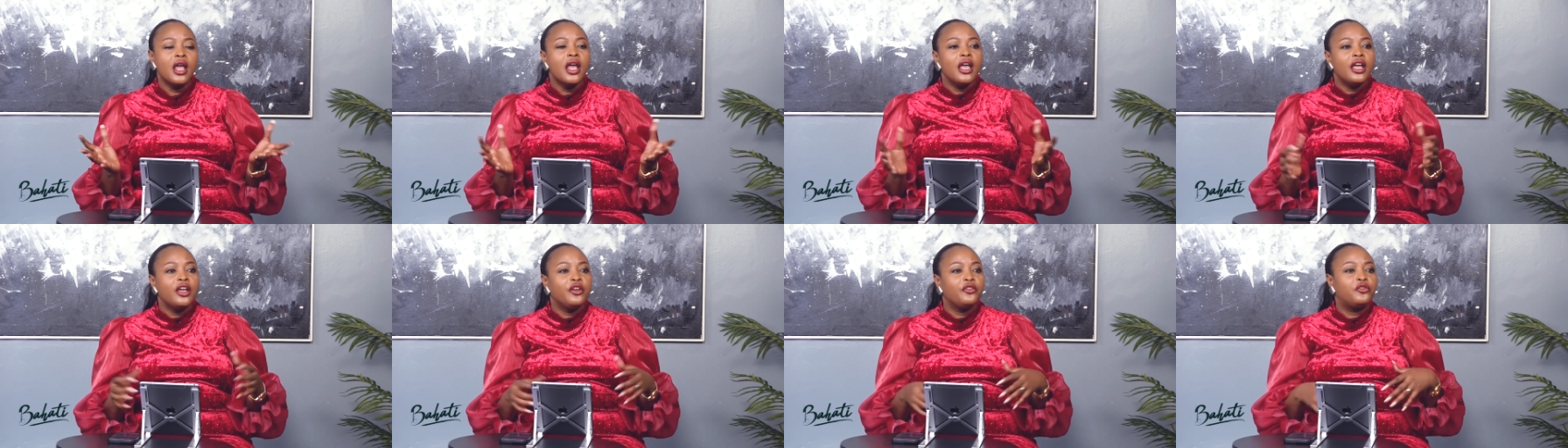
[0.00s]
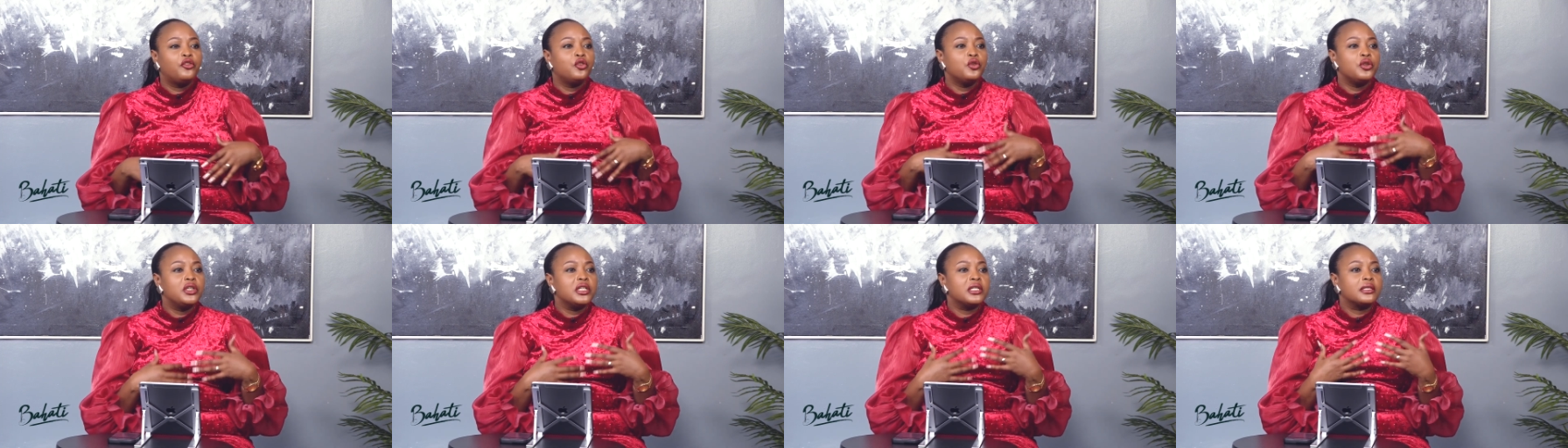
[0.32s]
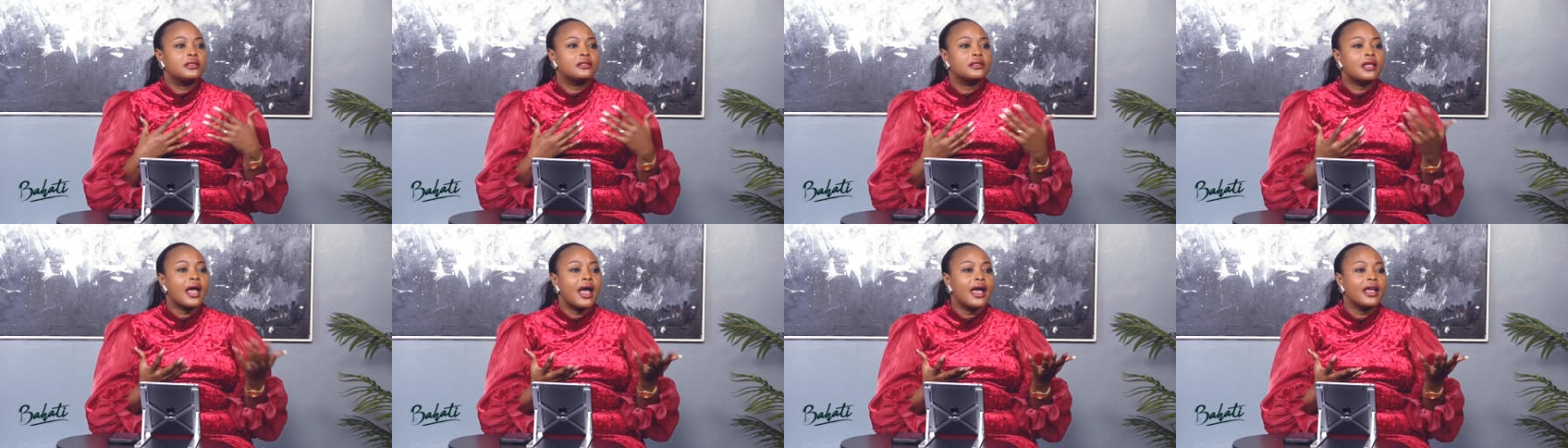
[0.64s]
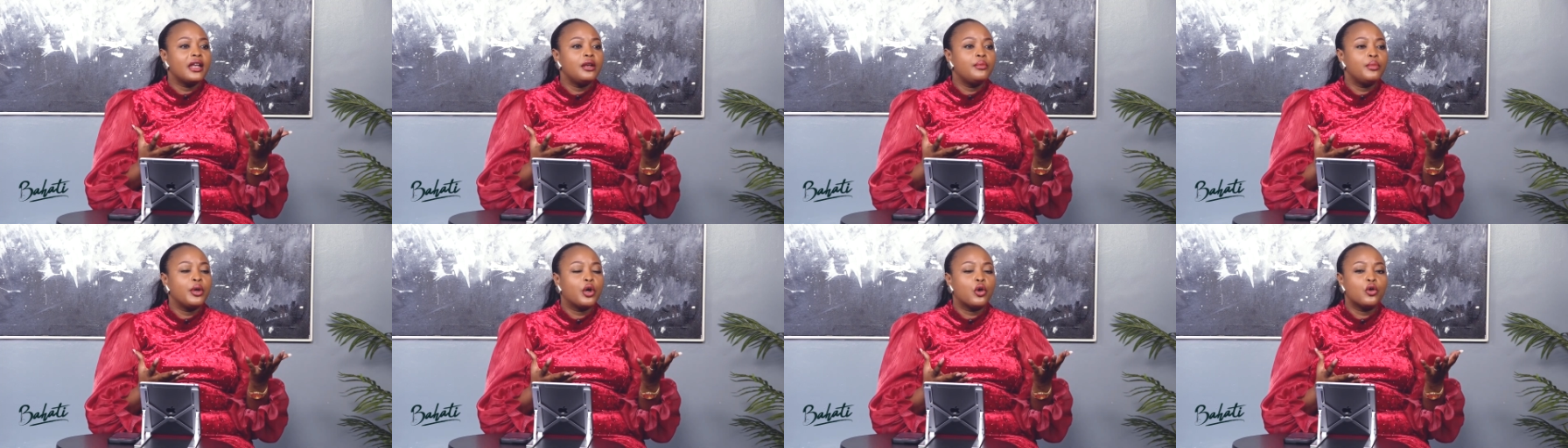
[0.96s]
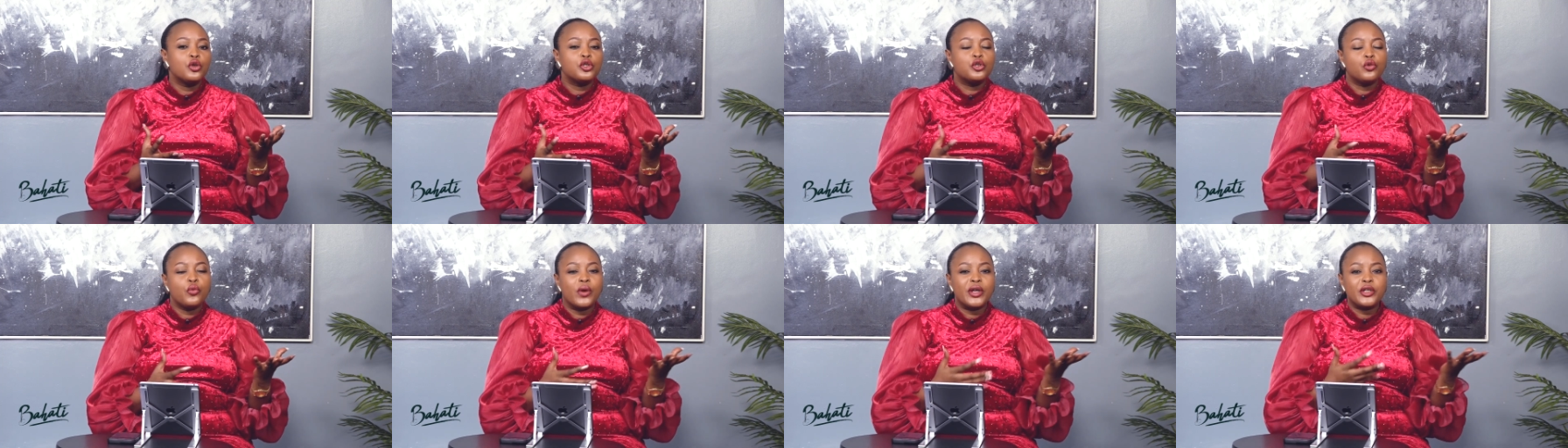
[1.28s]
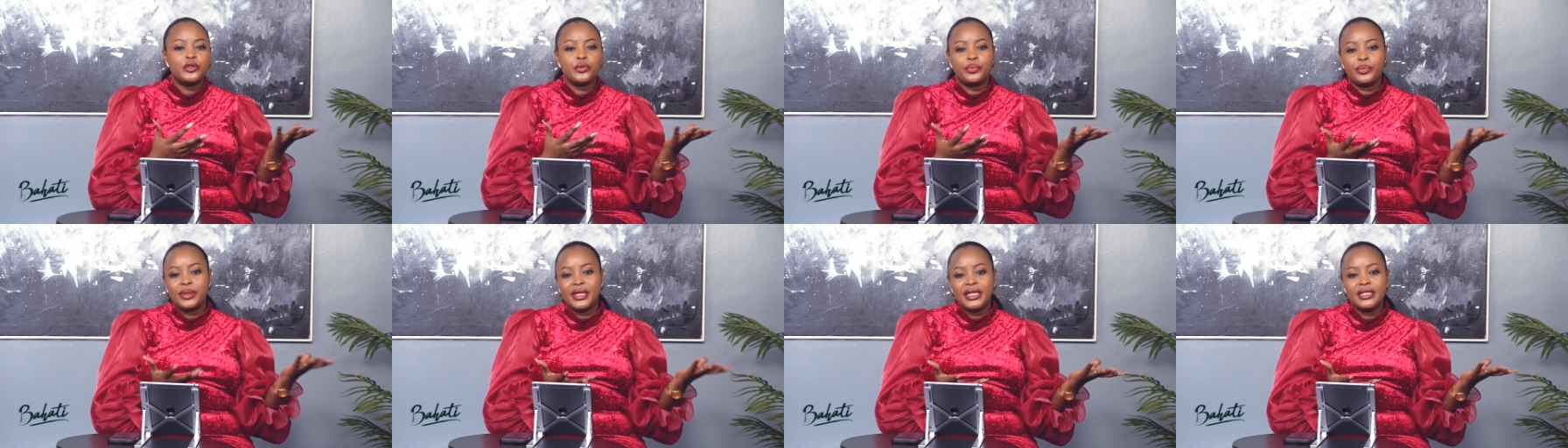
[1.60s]
if you decide because you want
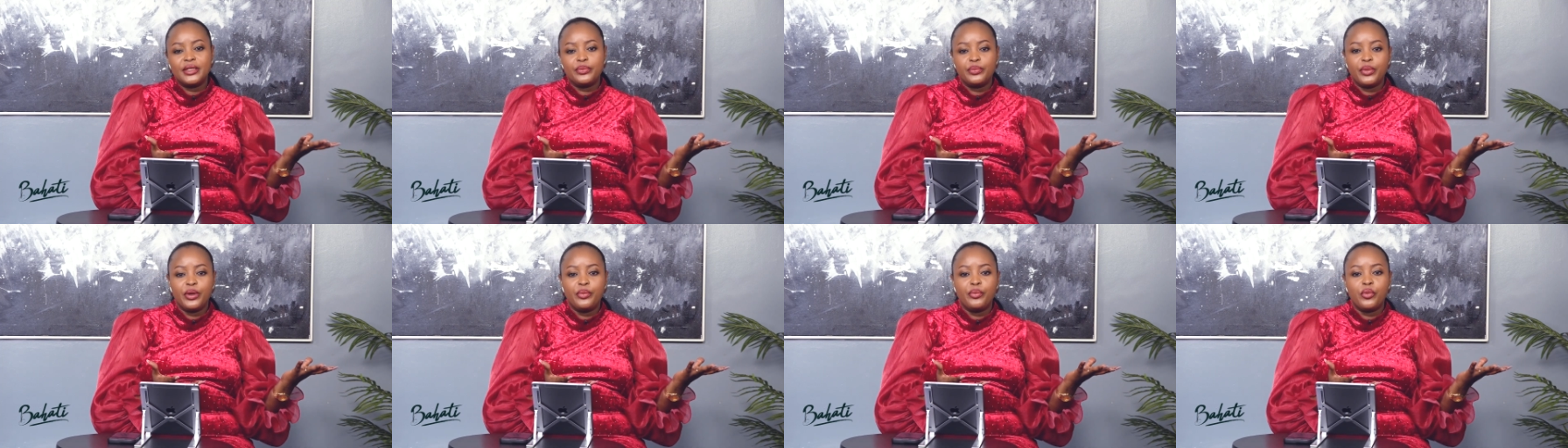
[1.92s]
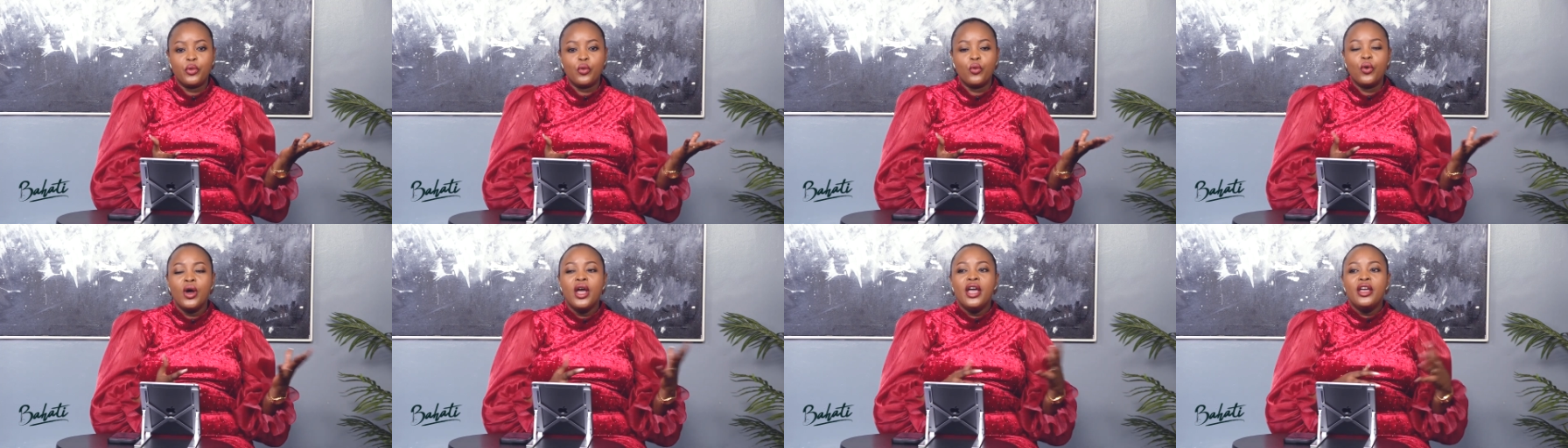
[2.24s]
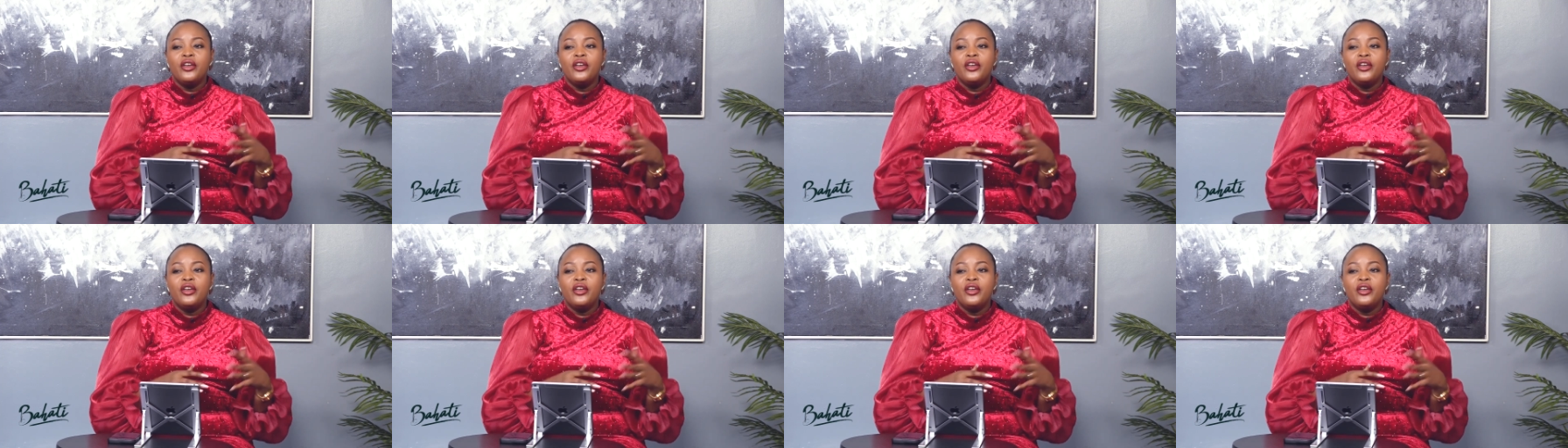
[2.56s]
to please people,